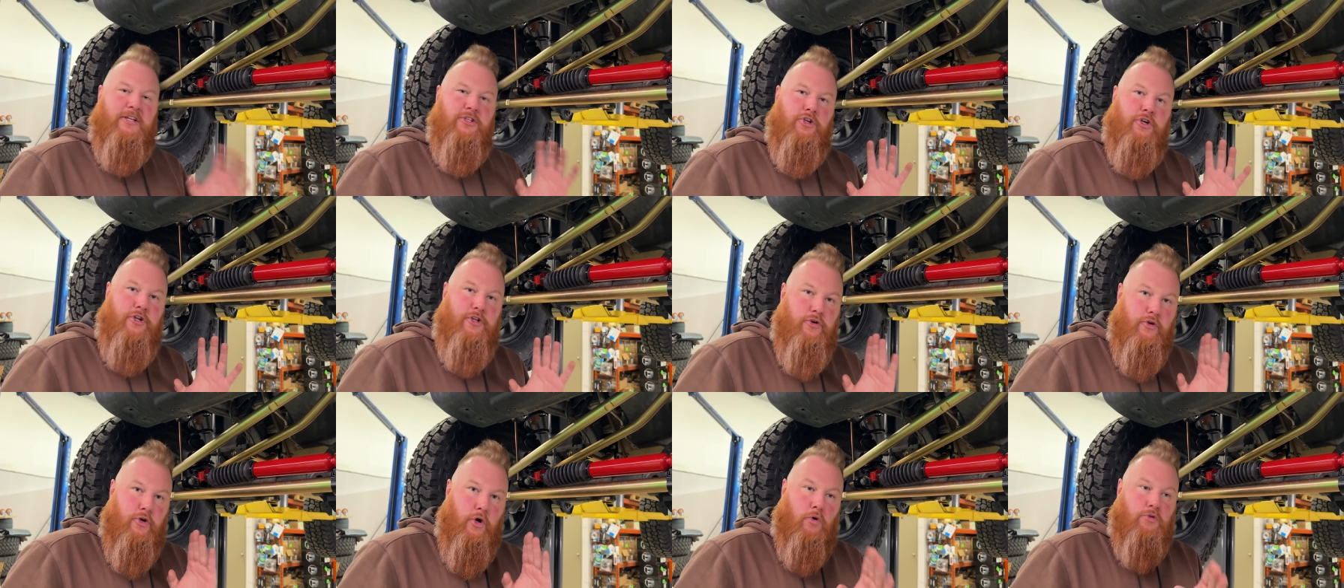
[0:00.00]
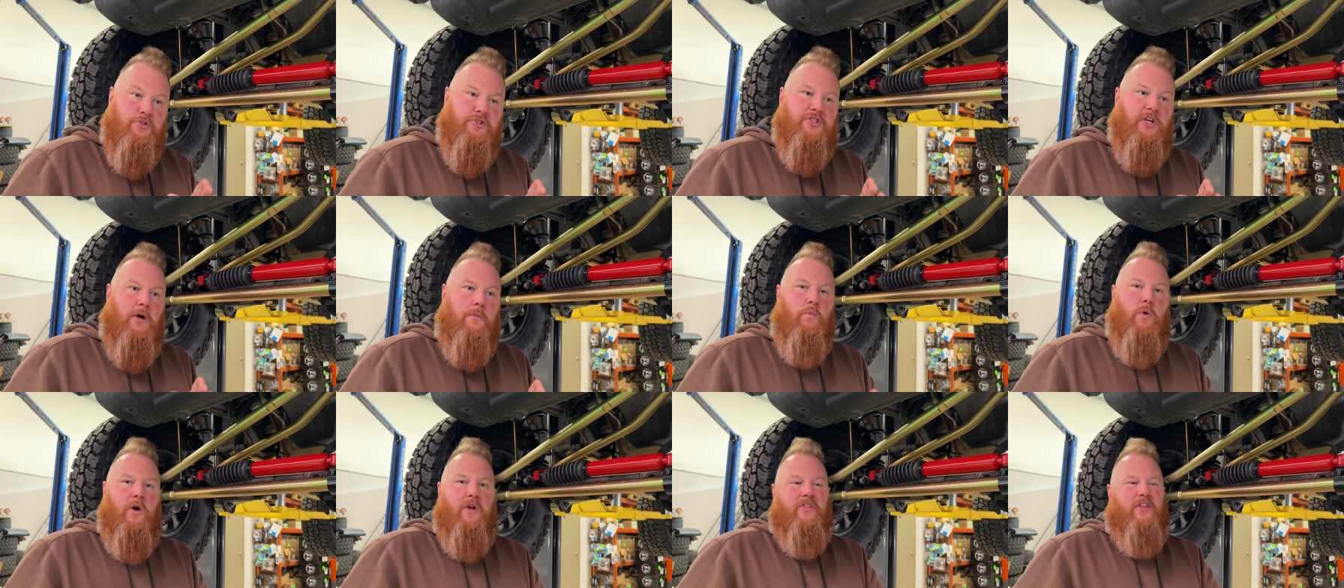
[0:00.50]
sure you go
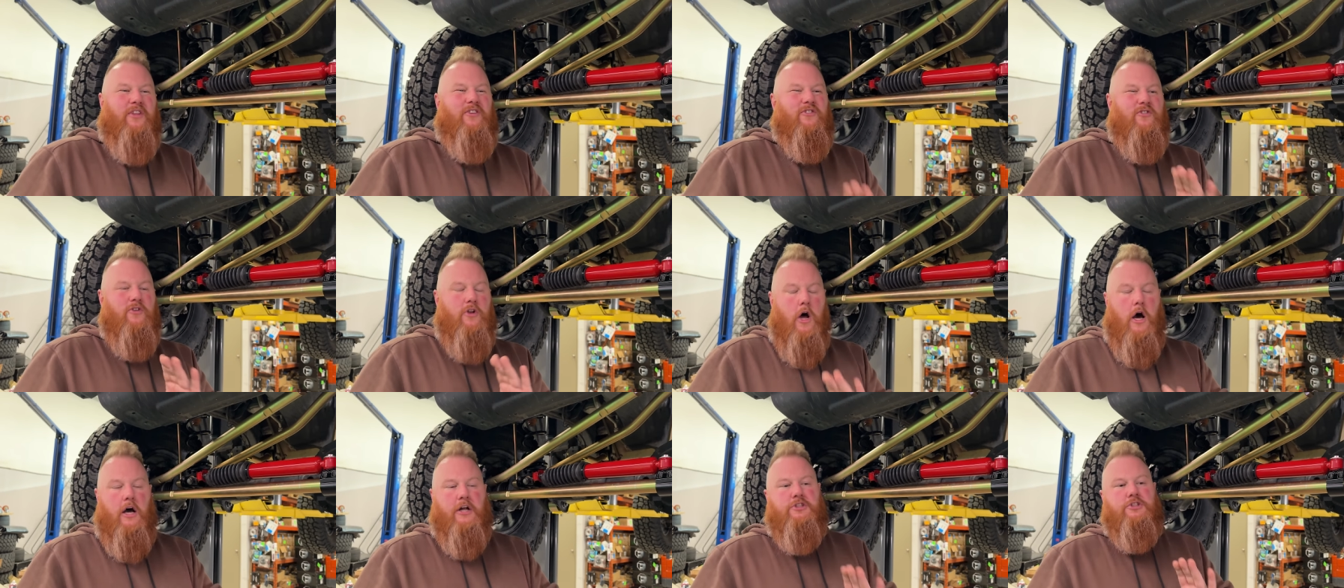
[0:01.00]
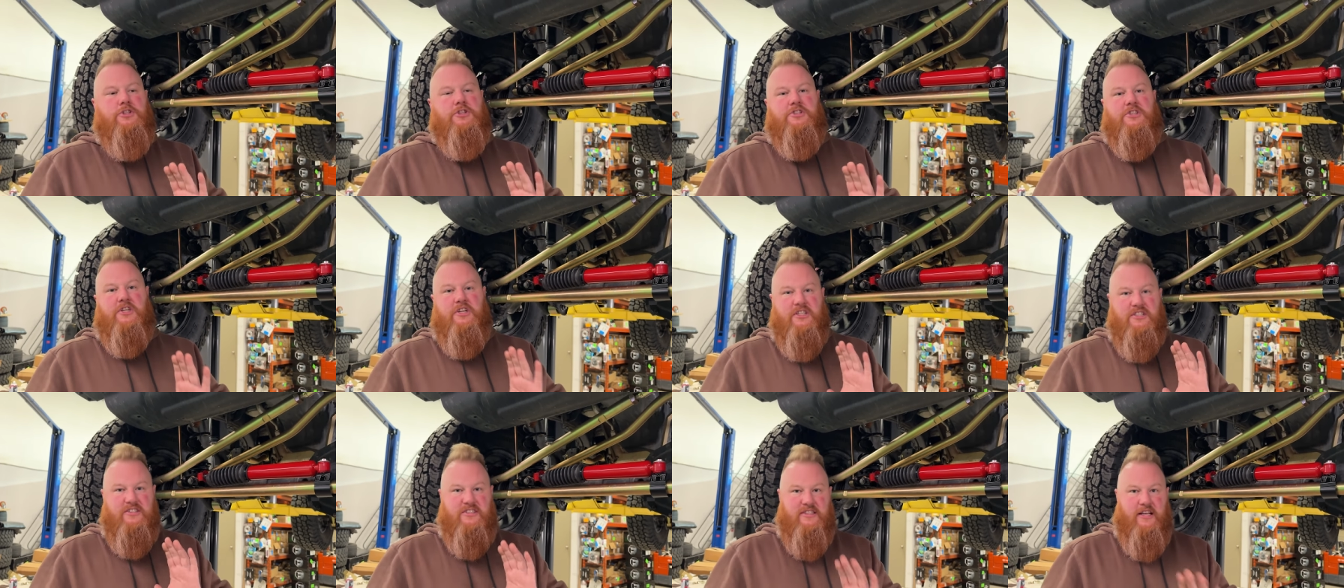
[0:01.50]
somewhere that's not just
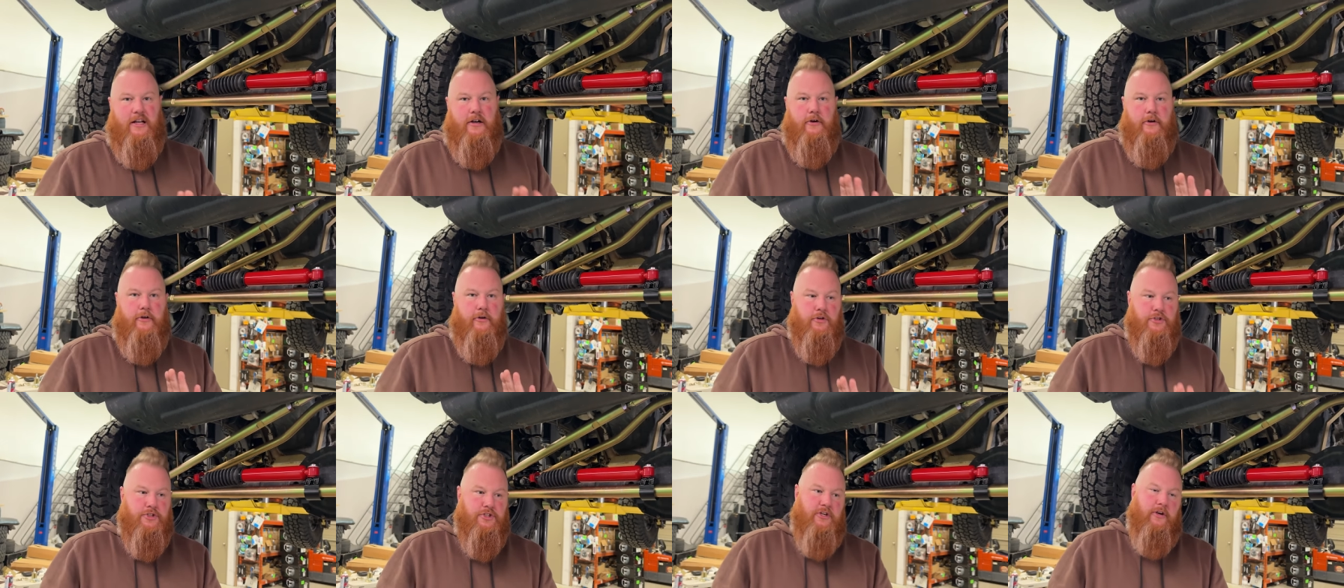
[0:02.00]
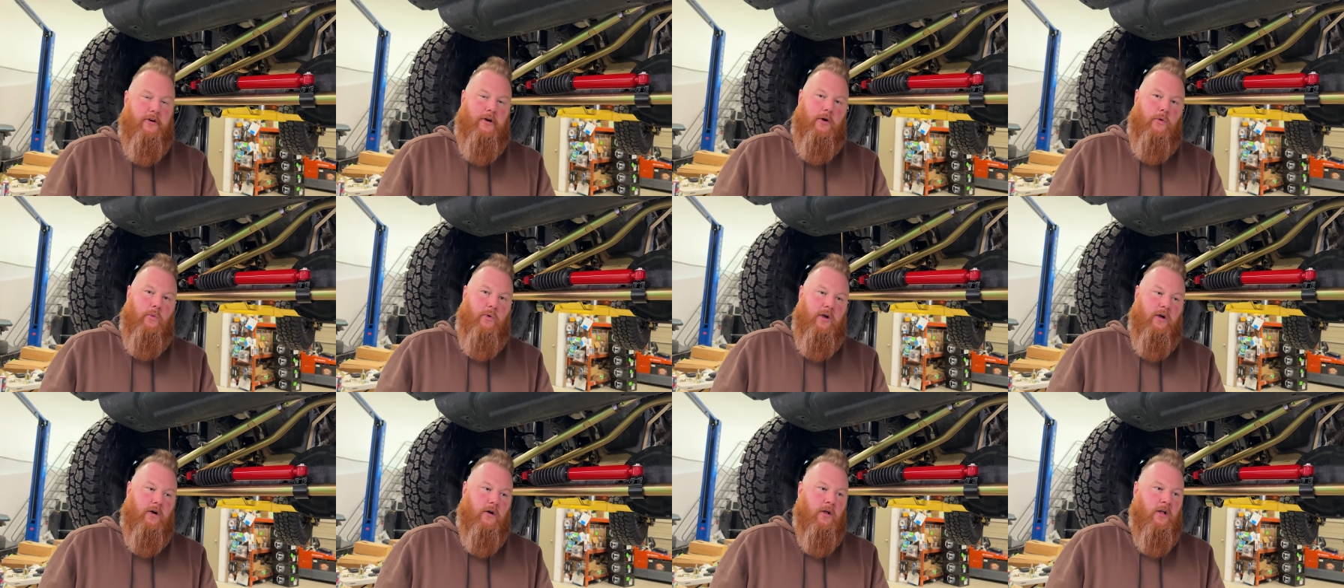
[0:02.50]
gonna center your steering
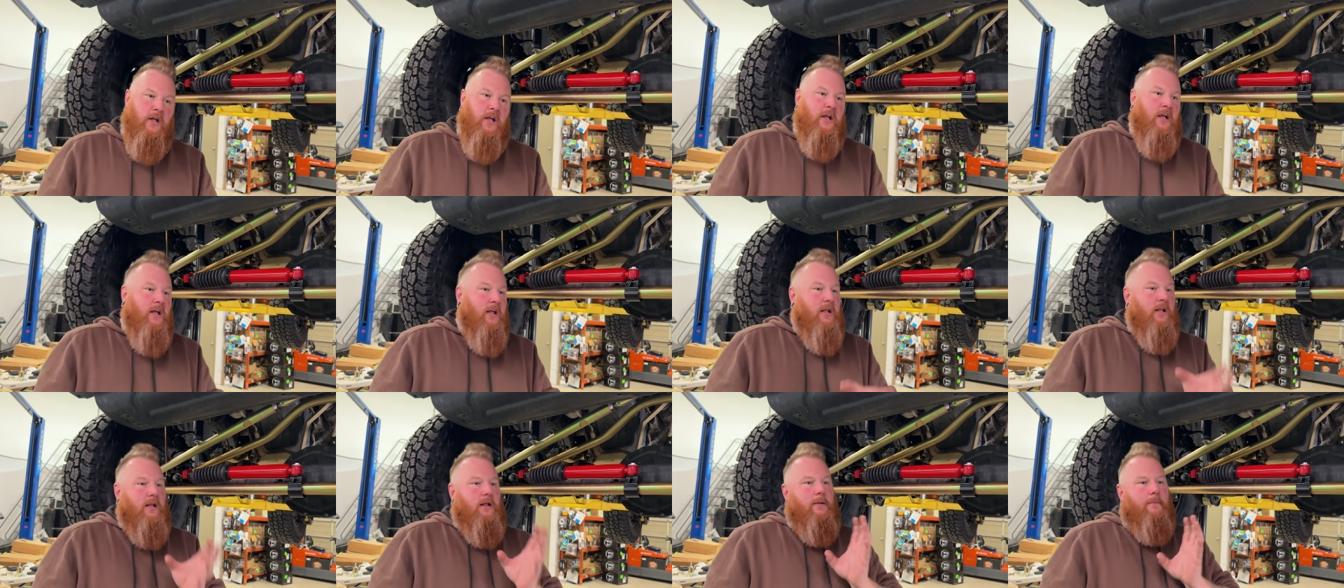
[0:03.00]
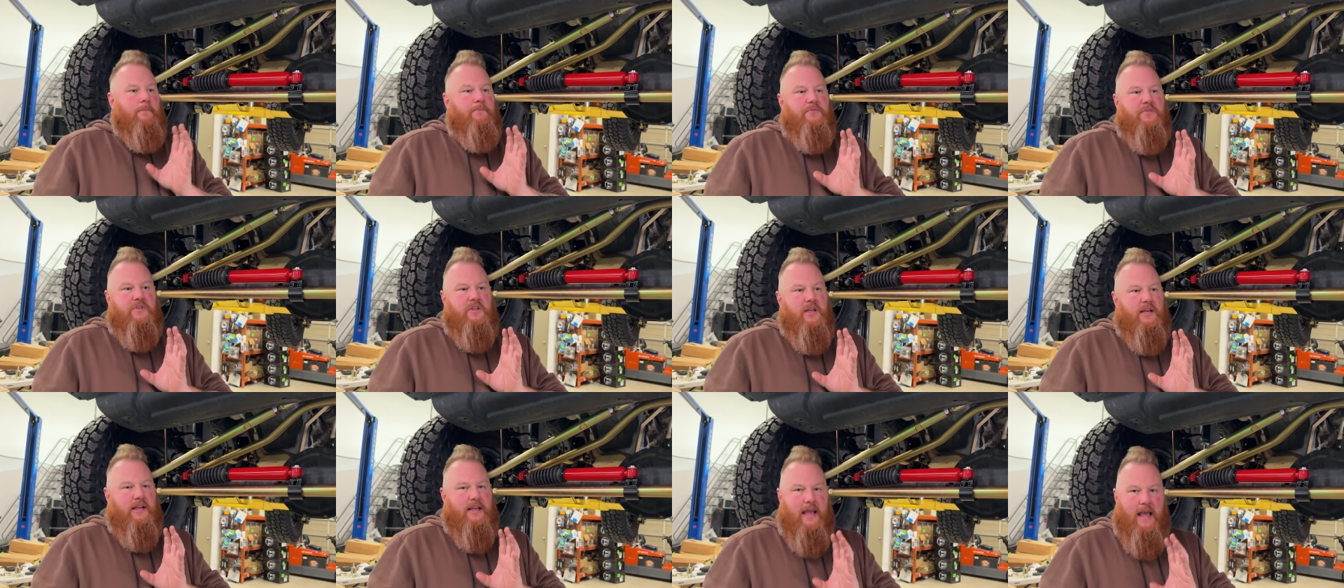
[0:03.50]
wheel.
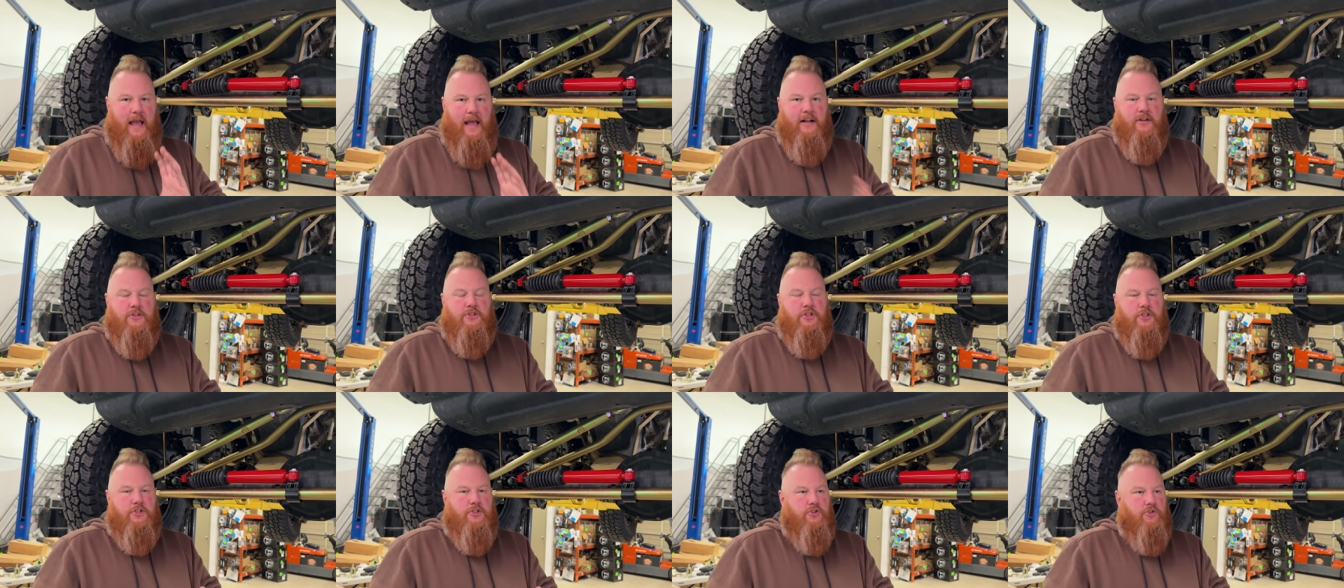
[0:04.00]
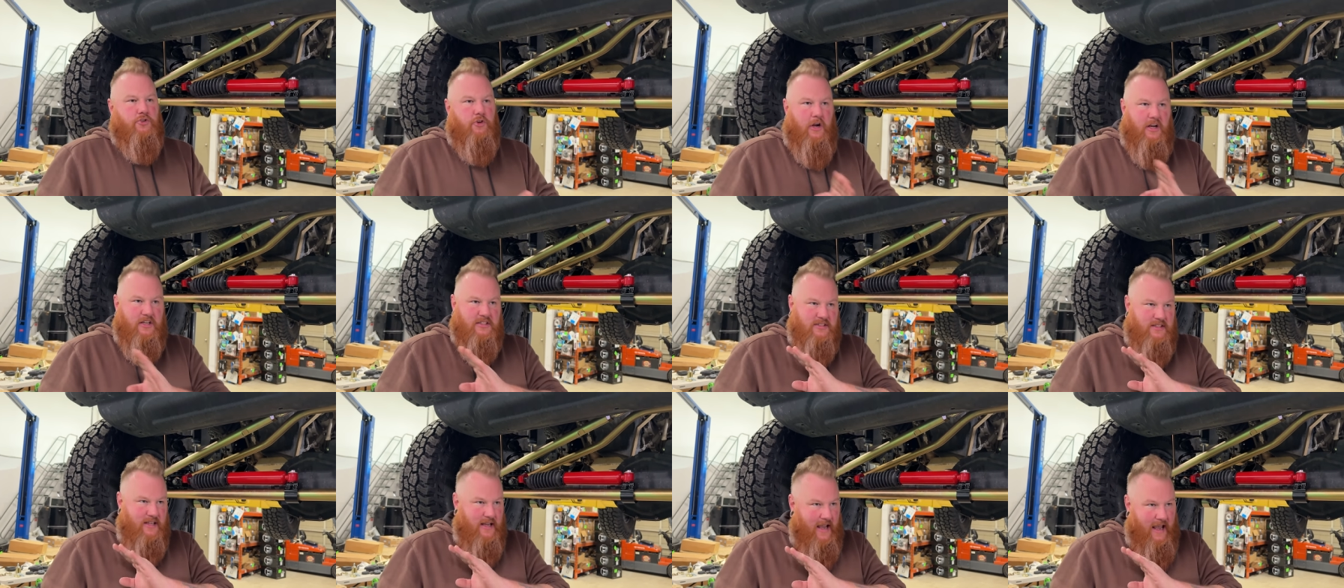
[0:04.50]
You can't just
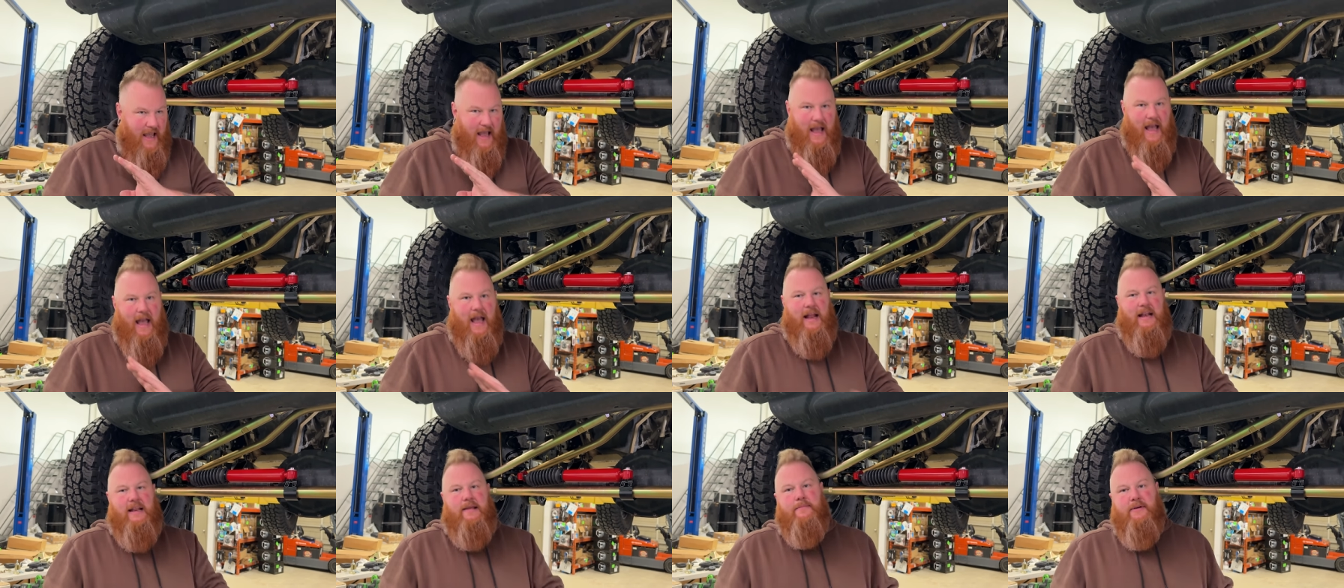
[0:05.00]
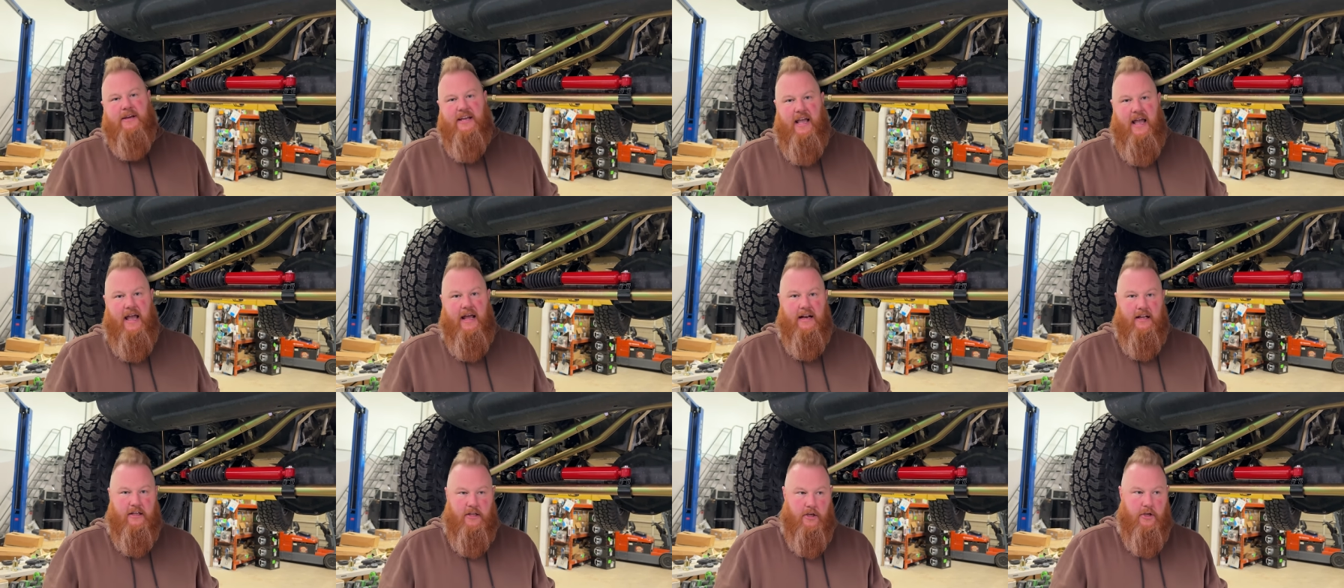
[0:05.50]
trust any
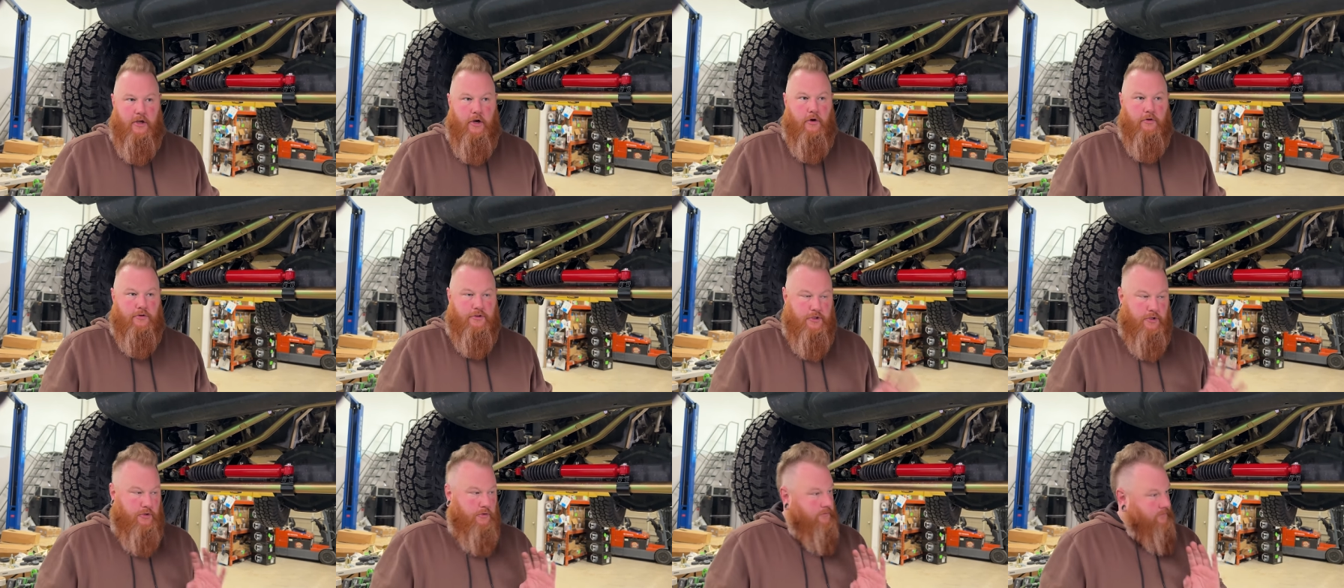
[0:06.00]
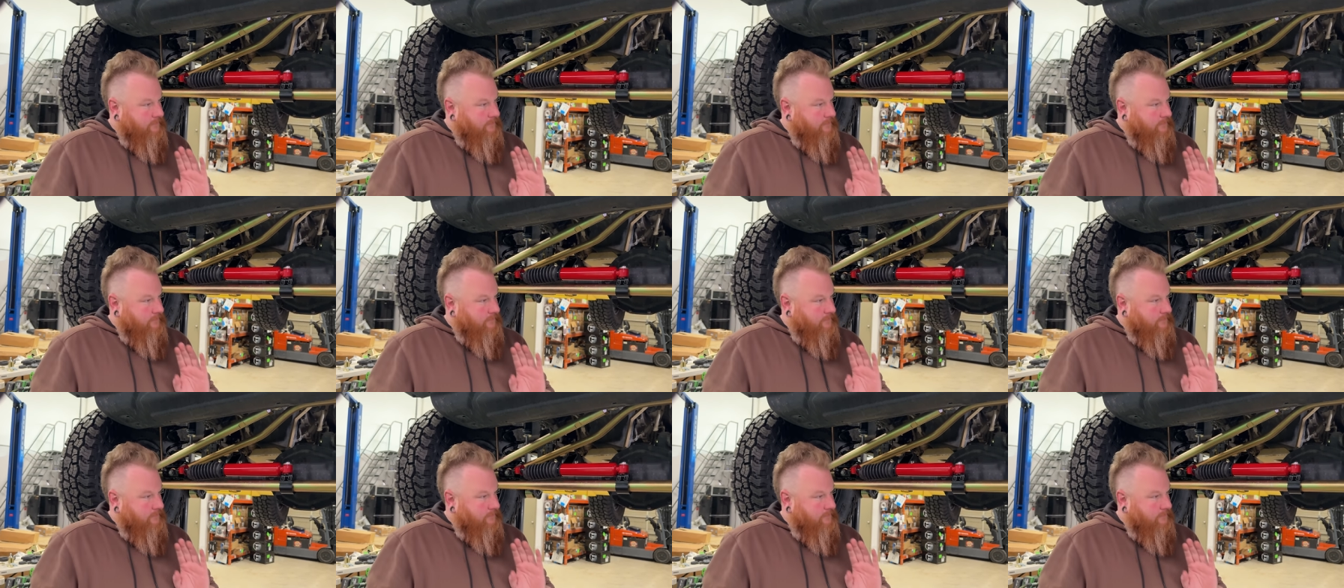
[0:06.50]
mechanic you go to.